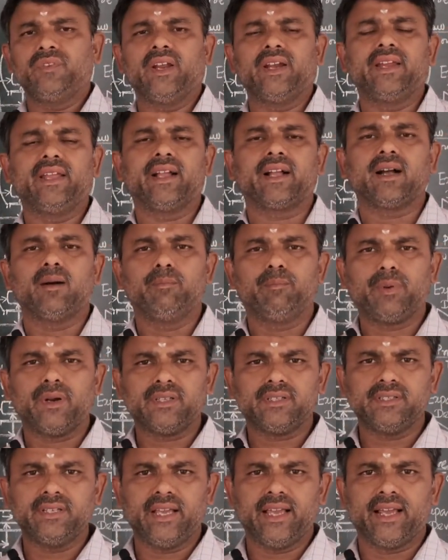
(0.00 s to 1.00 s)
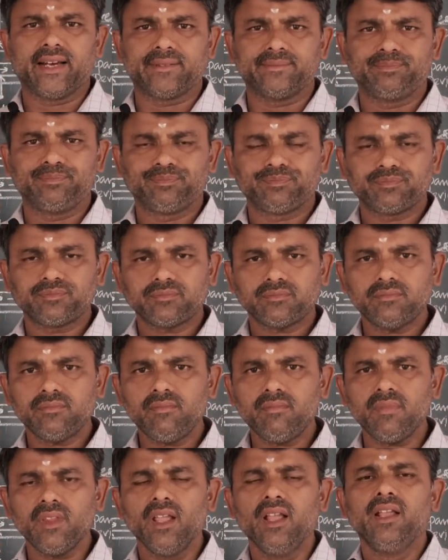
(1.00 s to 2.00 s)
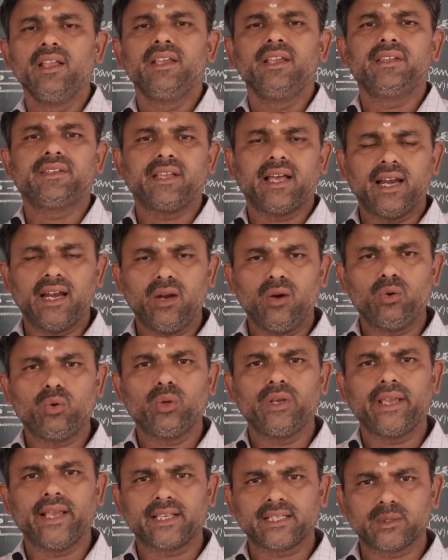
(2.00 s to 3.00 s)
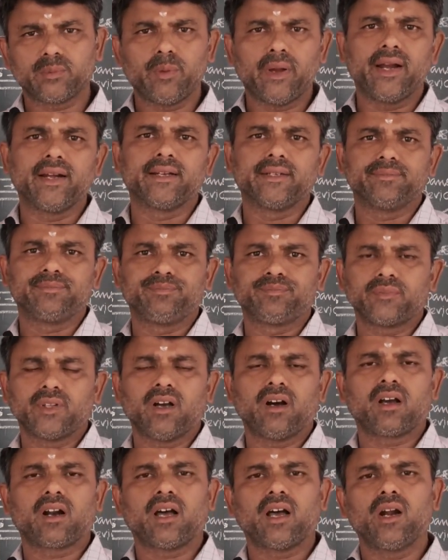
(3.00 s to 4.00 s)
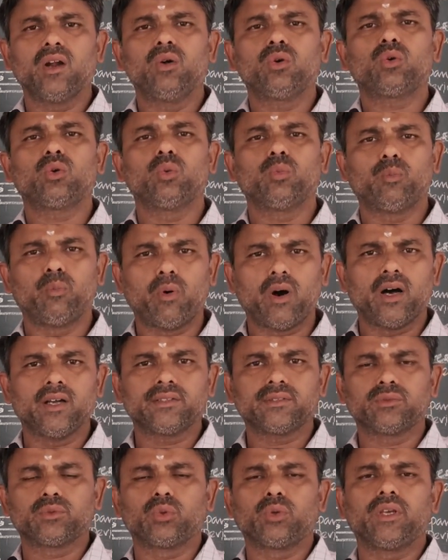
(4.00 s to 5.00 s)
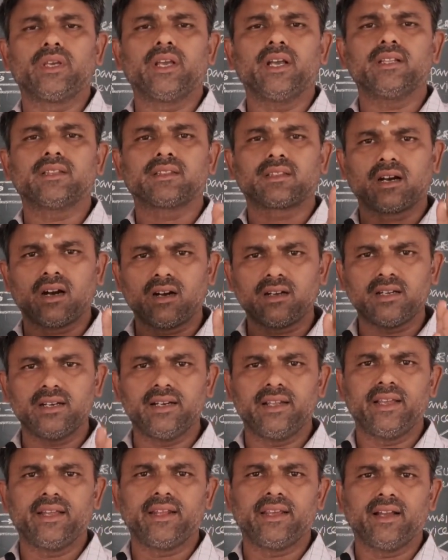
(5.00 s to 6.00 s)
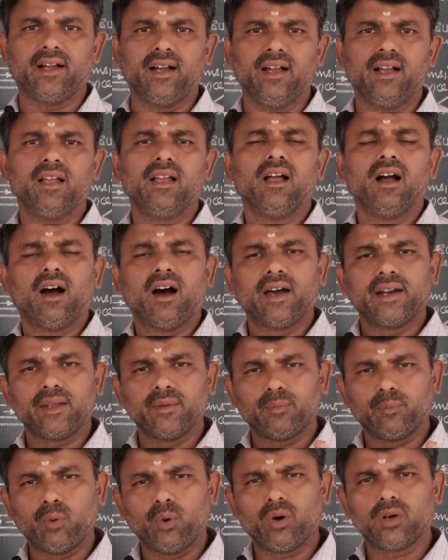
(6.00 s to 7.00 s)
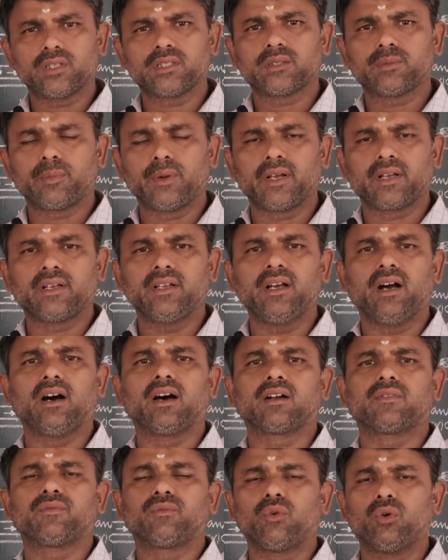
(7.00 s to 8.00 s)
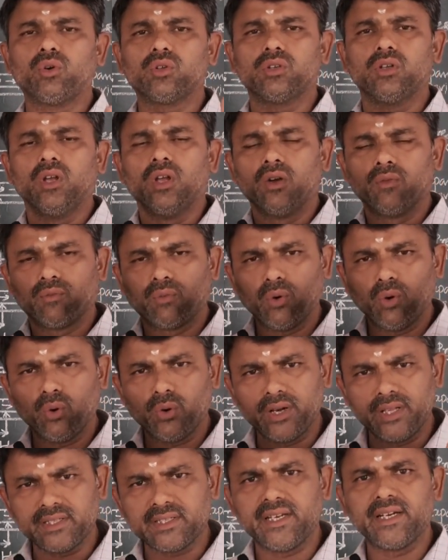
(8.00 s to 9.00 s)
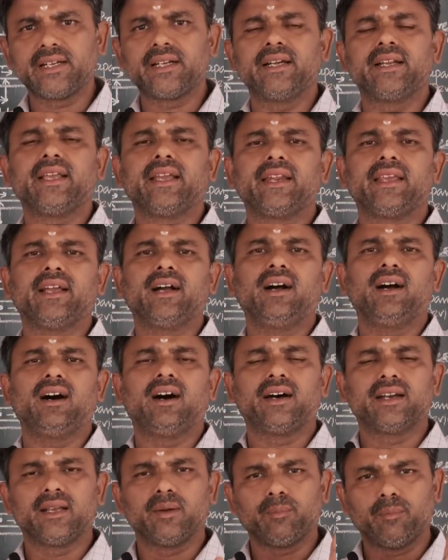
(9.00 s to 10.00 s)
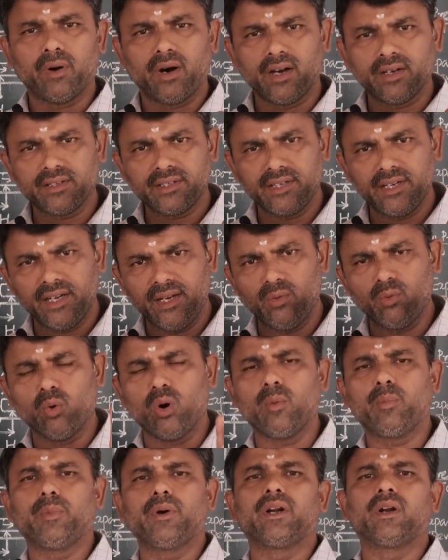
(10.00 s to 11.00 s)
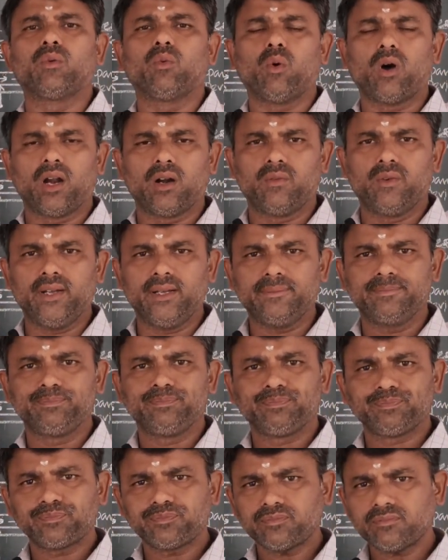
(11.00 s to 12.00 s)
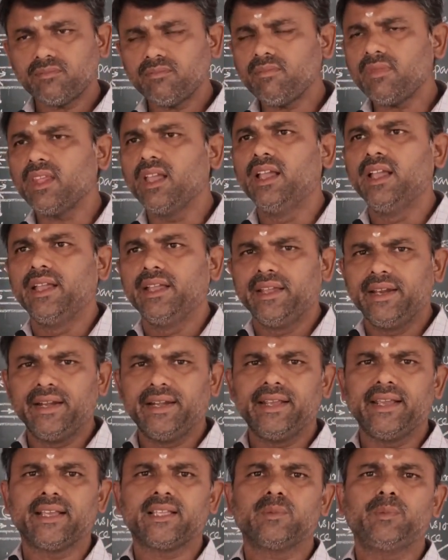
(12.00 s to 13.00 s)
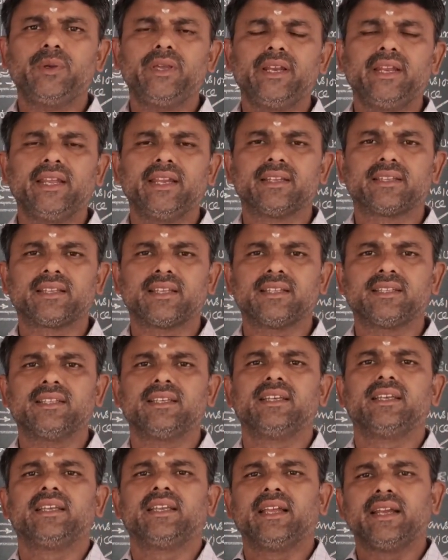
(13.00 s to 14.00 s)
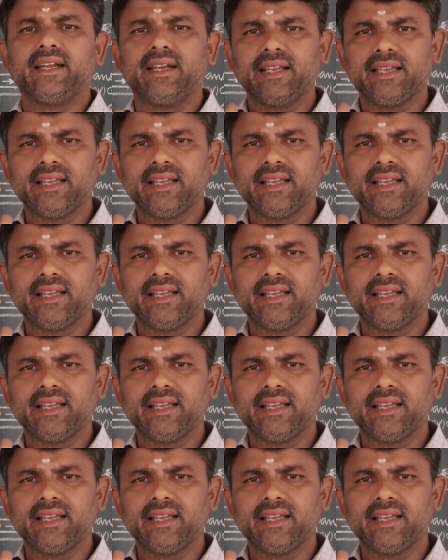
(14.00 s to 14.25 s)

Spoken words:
when a compressed air is allowed to expand or allowed to pass through a throttle area or a porous plug or flow restricted area or a partially opened valve, it experiences a